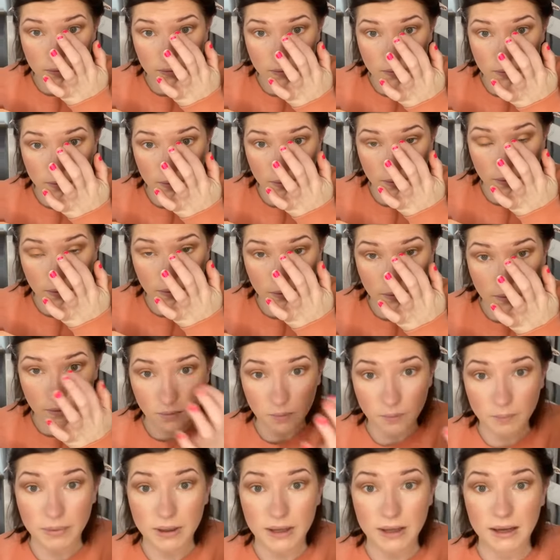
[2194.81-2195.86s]
So just like a
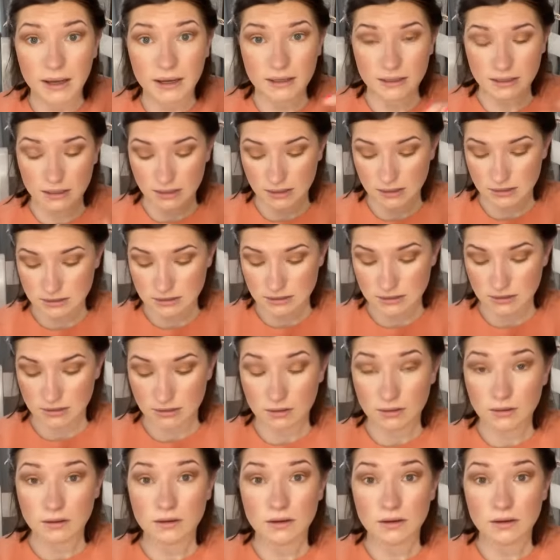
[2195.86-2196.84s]
little pocket